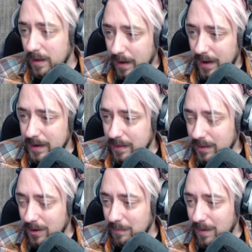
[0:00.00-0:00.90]
I need a
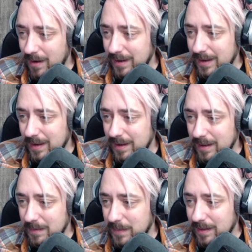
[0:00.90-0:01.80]
little Monica
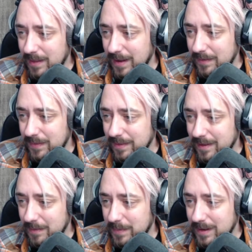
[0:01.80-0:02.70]
in my life, a
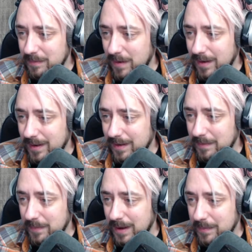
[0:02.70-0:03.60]
little bit of Monica
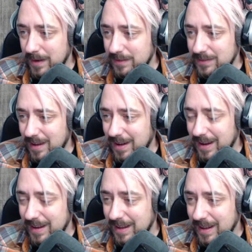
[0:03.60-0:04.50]
by my
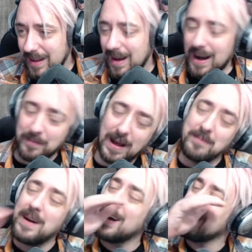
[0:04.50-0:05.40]
side.
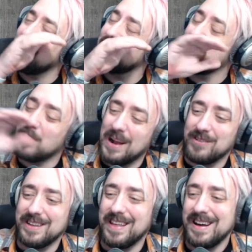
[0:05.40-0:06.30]
When I
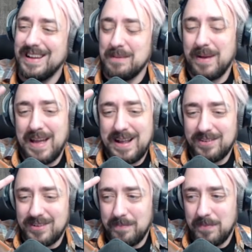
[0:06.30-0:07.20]
read that, in my head
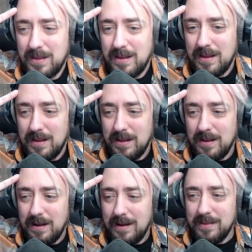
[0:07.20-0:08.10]
it's a
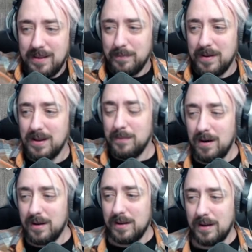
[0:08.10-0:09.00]
little bit of
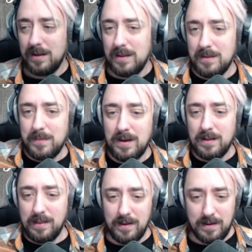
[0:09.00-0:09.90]
Monica in my
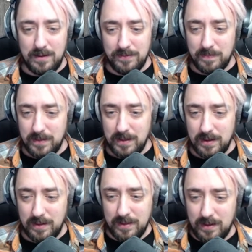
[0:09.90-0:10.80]
life,
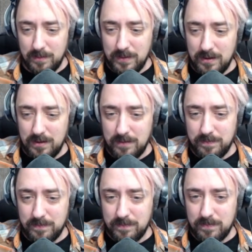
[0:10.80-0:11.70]
a little bit of
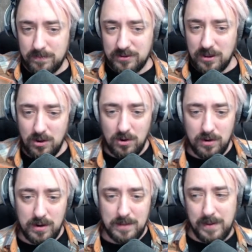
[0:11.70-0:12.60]

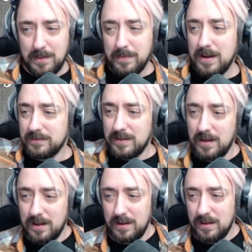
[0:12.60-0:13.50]
Sayori by my
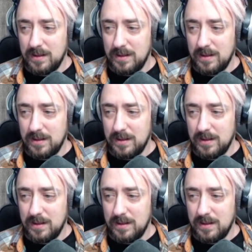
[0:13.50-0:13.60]
side,